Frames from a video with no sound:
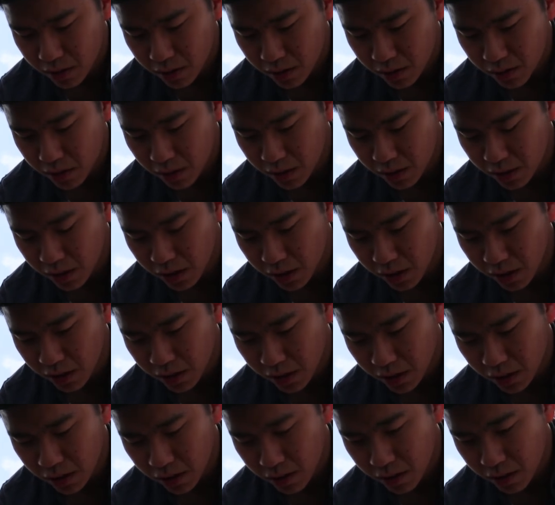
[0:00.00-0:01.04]
Seriously?
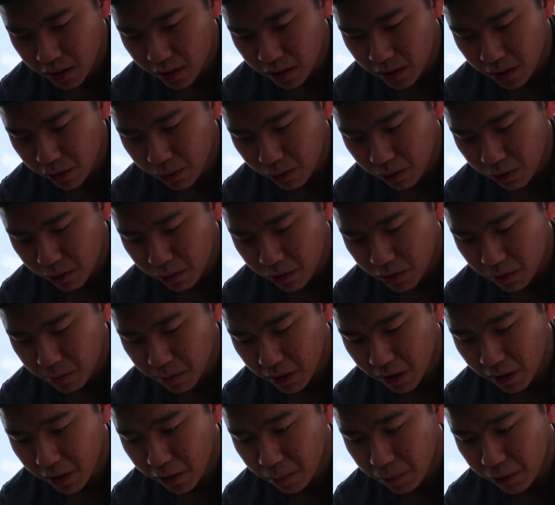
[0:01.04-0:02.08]
Then what was
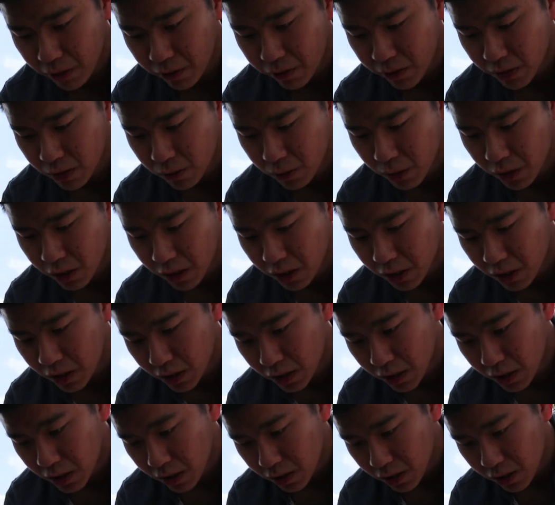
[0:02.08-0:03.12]
my previous one?
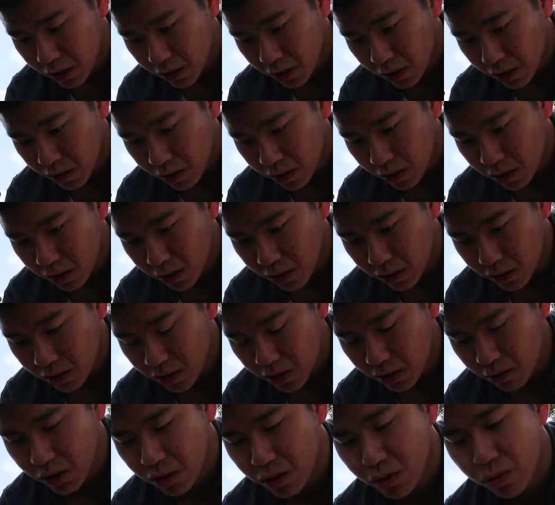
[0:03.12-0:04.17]
This
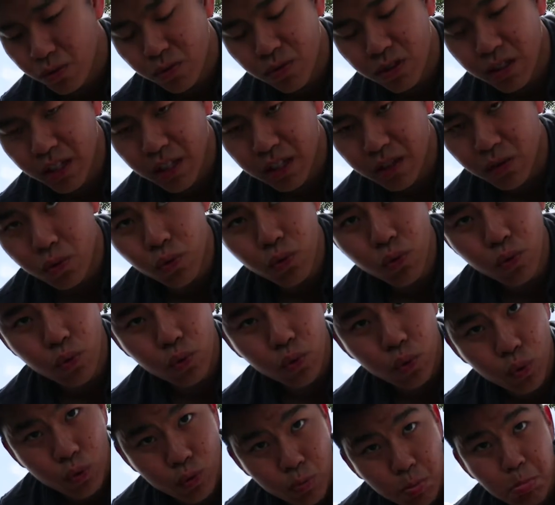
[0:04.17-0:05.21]
one was
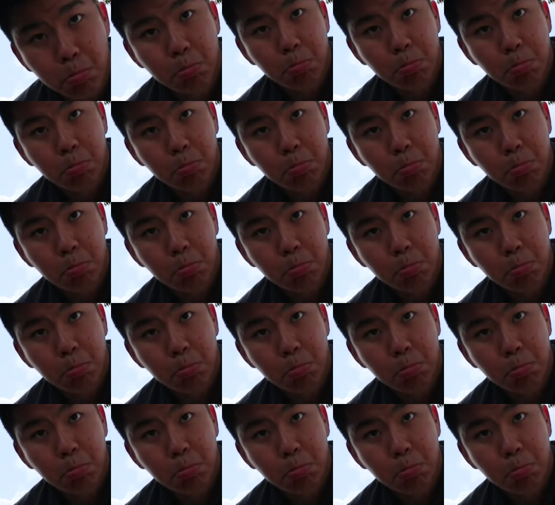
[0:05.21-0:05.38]
2-6.